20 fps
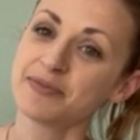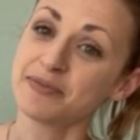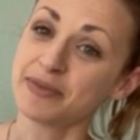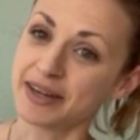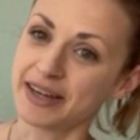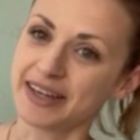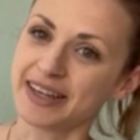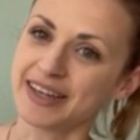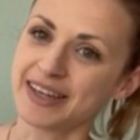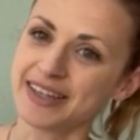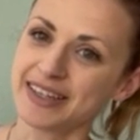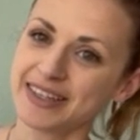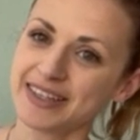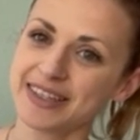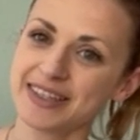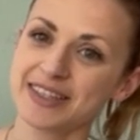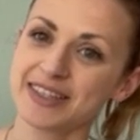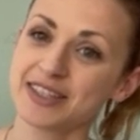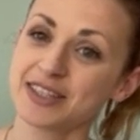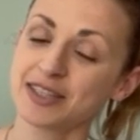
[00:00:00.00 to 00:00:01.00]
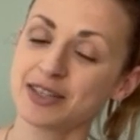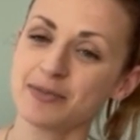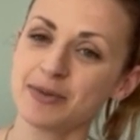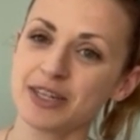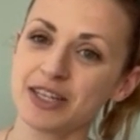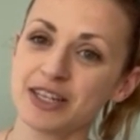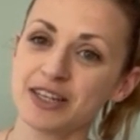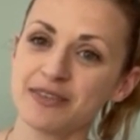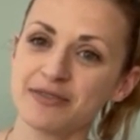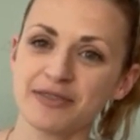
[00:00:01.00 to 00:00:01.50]
Bye guys, so
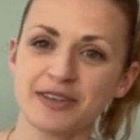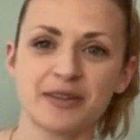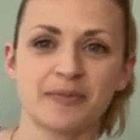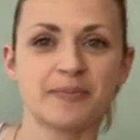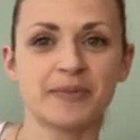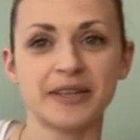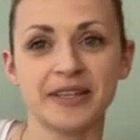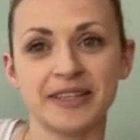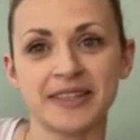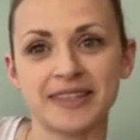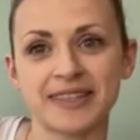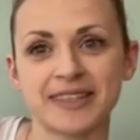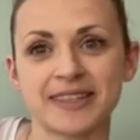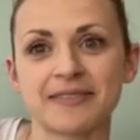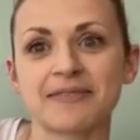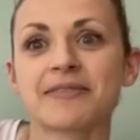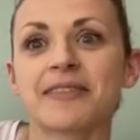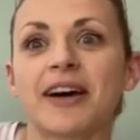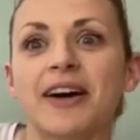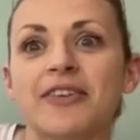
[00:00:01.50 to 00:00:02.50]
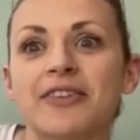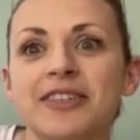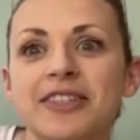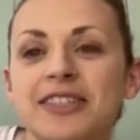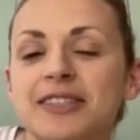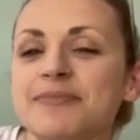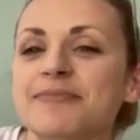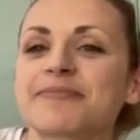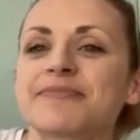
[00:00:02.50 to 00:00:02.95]
much love and peace out.